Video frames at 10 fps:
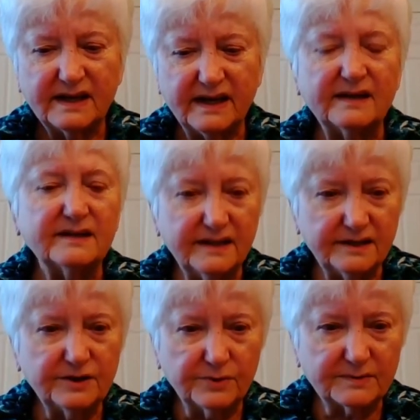and
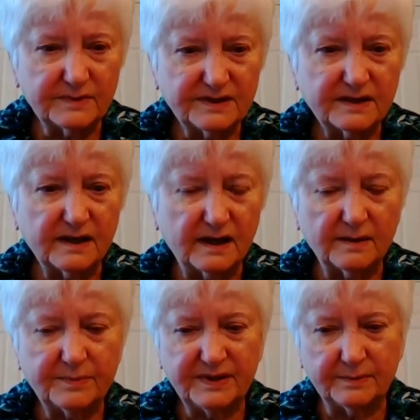Inuit
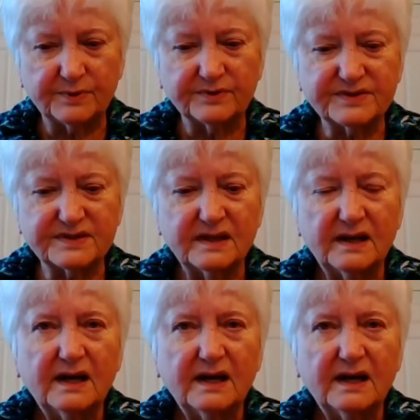peoples.